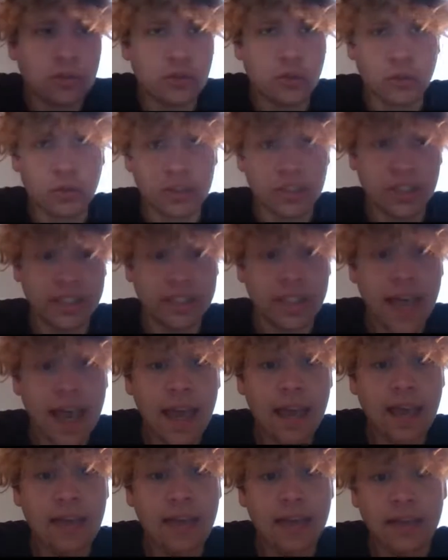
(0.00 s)
Georgia
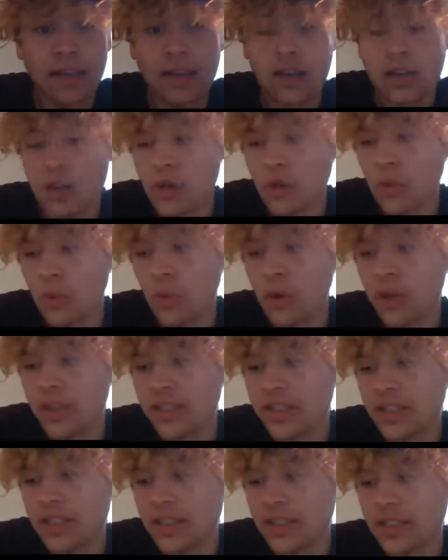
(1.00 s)
Tech
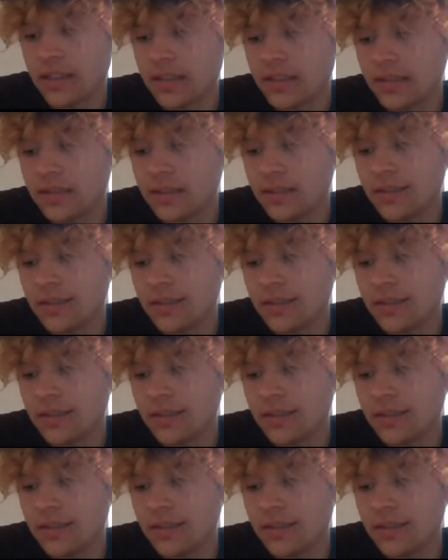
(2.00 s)
was,